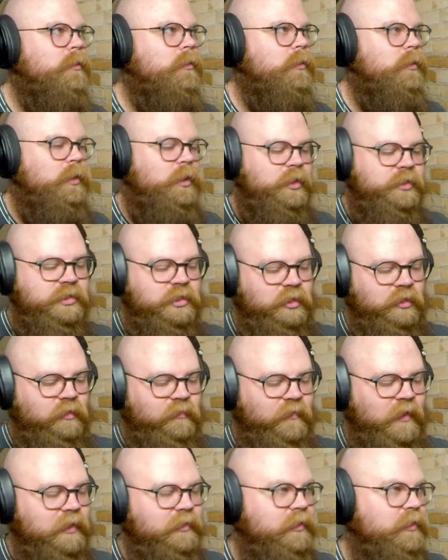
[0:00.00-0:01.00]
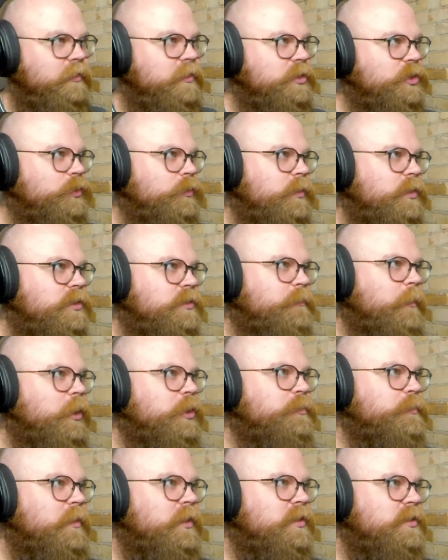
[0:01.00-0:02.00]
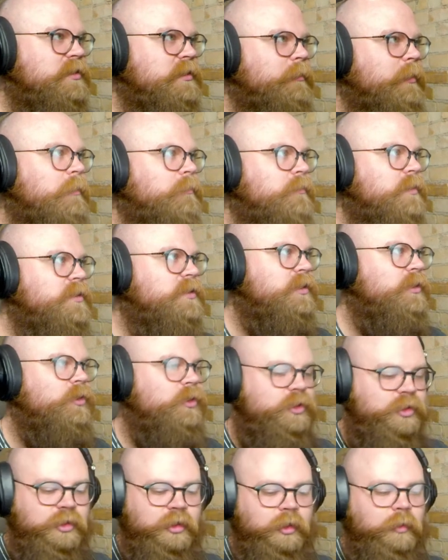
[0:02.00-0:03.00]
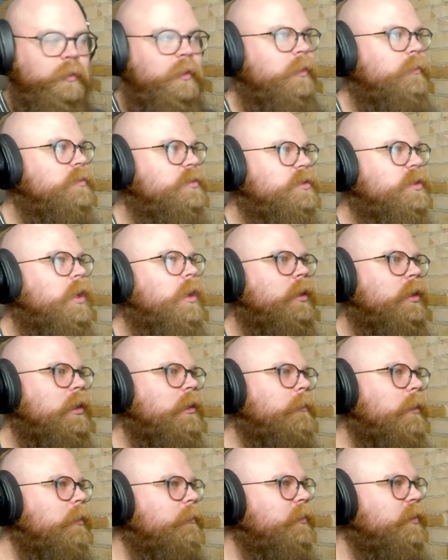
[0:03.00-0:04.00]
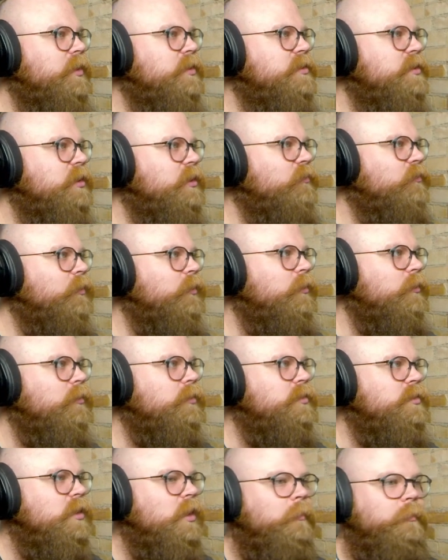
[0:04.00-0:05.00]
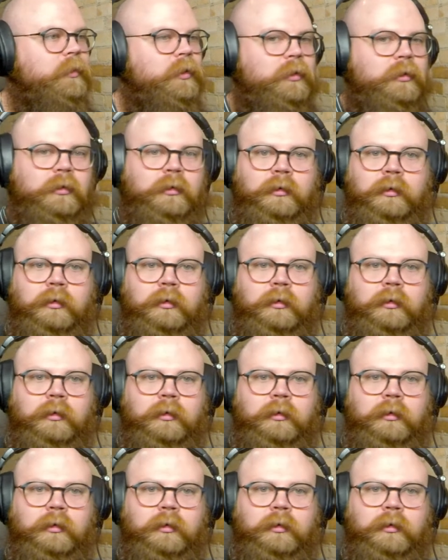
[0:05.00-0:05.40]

Also, the fact that this tweet sparked because someone misunderstood what he was talking about, but that's a different topic.